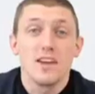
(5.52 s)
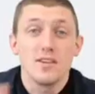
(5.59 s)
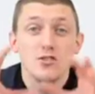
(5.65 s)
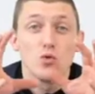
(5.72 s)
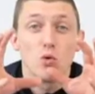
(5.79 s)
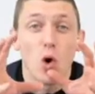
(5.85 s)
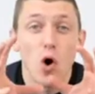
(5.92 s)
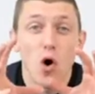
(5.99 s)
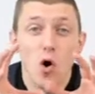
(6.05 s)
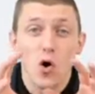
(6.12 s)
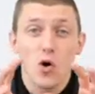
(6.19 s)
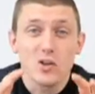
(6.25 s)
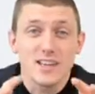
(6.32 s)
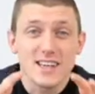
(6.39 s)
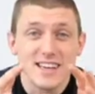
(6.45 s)
gives you
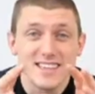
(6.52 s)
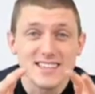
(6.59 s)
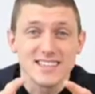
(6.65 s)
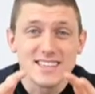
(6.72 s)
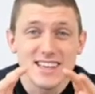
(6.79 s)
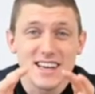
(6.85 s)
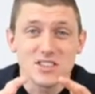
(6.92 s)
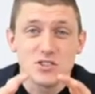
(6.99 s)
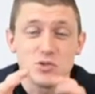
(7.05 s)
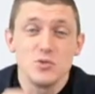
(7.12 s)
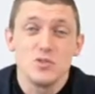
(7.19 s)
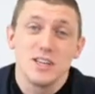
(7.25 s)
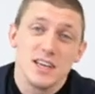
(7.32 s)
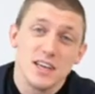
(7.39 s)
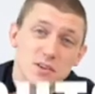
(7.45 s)
all the insights you
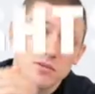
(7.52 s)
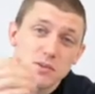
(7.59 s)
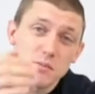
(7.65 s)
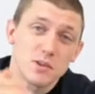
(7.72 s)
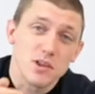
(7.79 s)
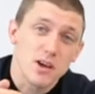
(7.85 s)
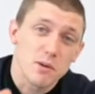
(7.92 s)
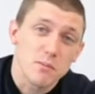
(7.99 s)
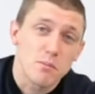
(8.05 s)
need from the other